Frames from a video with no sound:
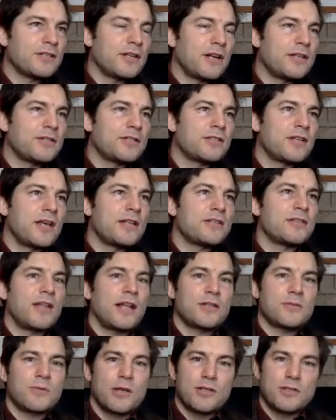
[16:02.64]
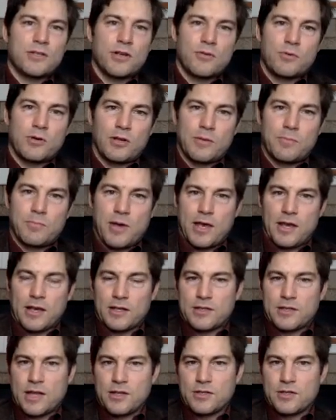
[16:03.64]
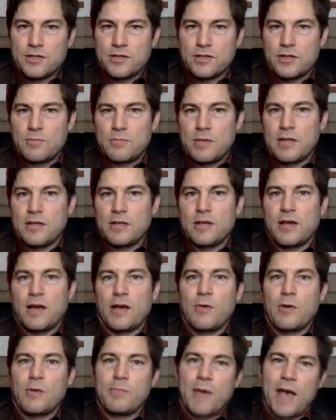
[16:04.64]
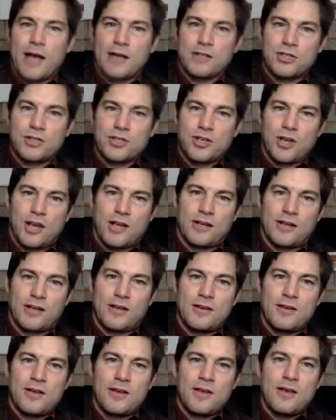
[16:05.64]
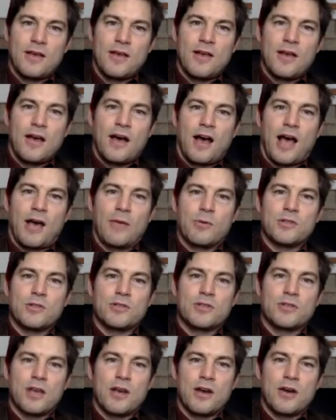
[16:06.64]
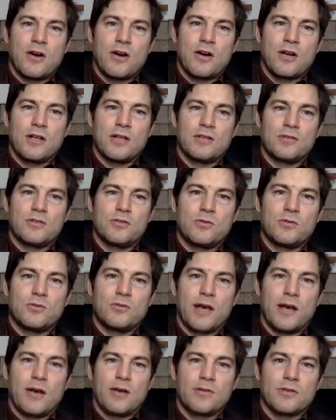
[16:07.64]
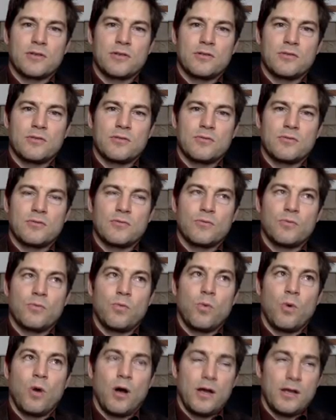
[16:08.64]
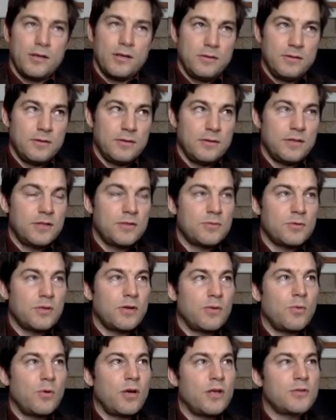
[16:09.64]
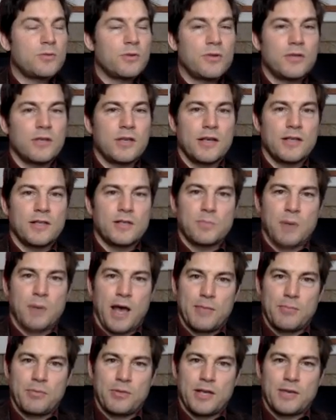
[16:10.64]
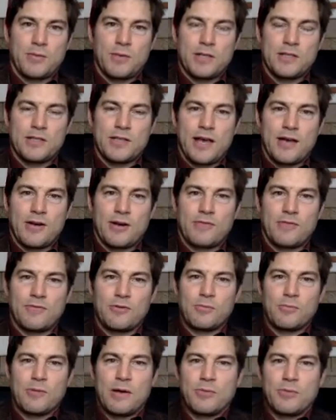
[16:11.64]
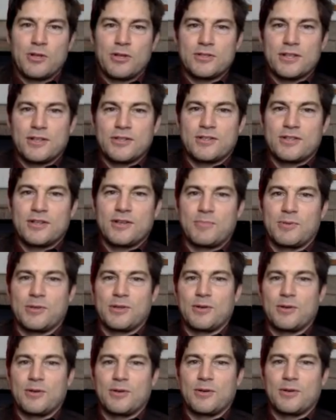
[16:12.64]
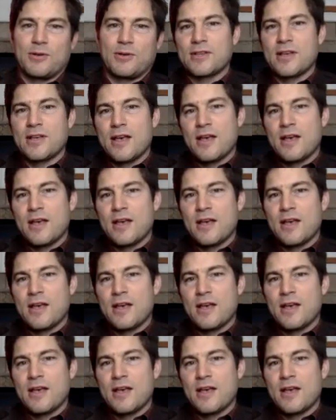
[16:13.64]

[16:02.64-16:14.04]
to the United States, and that's when I started really paying attention to the media. I went back to China. I was there in 2001 is when it was, when the spy plane went down. I don't know if you remember this incident, but there was this